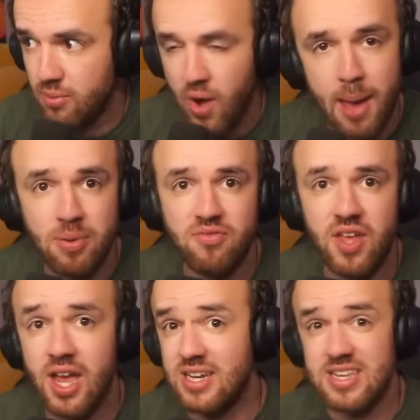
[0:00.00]
Rapid
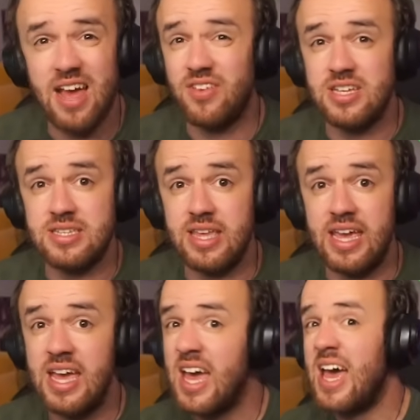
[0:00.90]
Vienna is
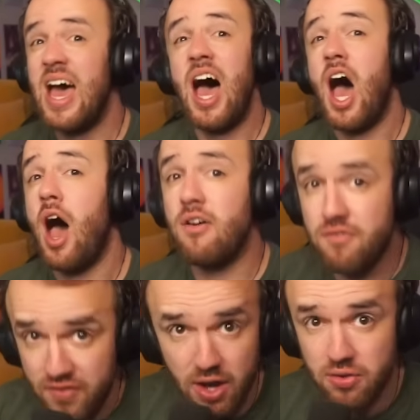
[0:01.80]
obviously a
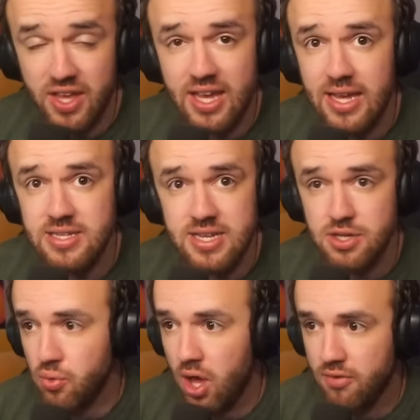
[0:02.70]
fairly easy
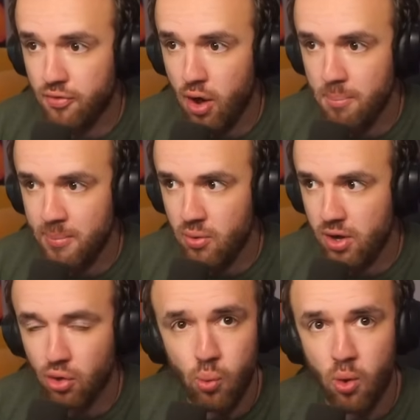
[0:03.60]
draw for our
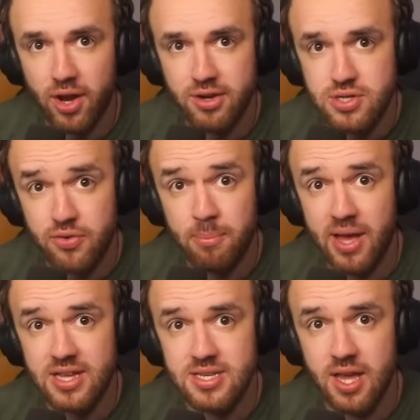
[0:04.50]
miracle warriors from
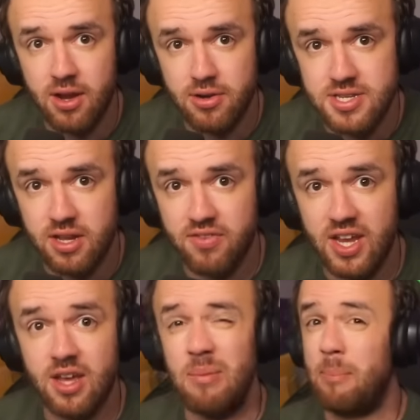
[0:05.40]
Bosnia and
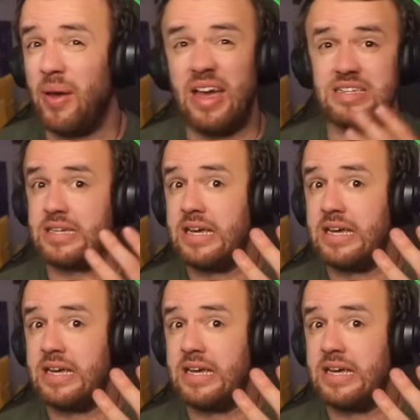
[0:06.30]
Herzegovina, but